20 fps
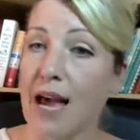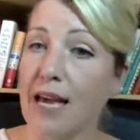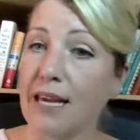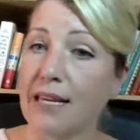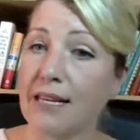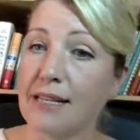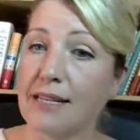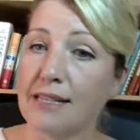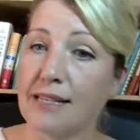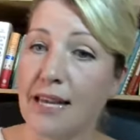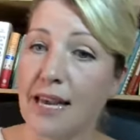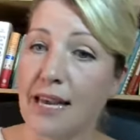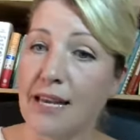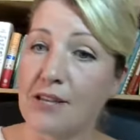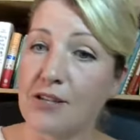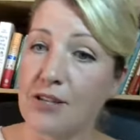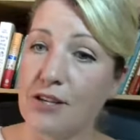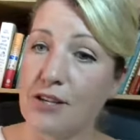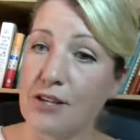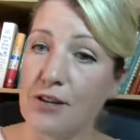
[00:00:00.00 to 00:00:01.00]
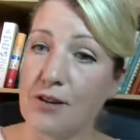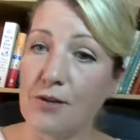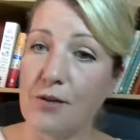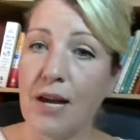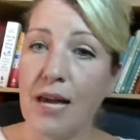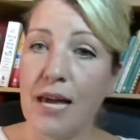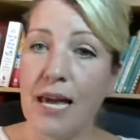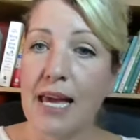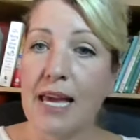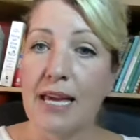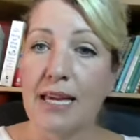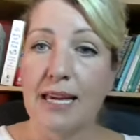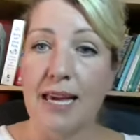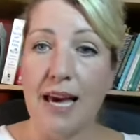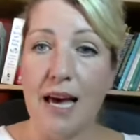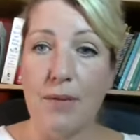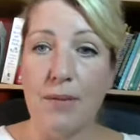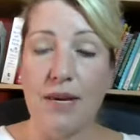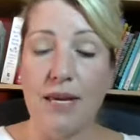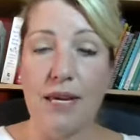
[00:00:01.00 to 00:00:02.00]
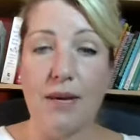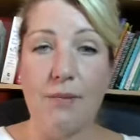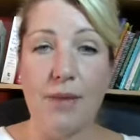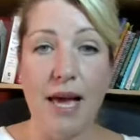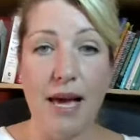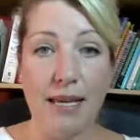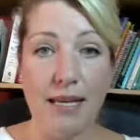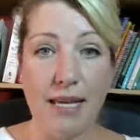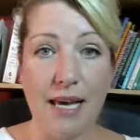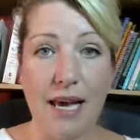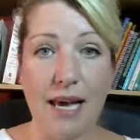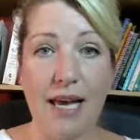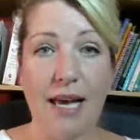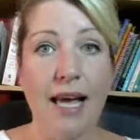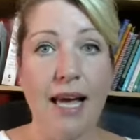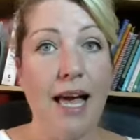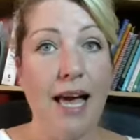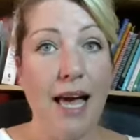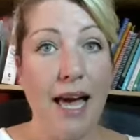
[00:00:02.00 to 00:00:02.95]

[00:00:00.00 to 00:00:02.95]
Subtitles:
I can say to Cammie and Amanda,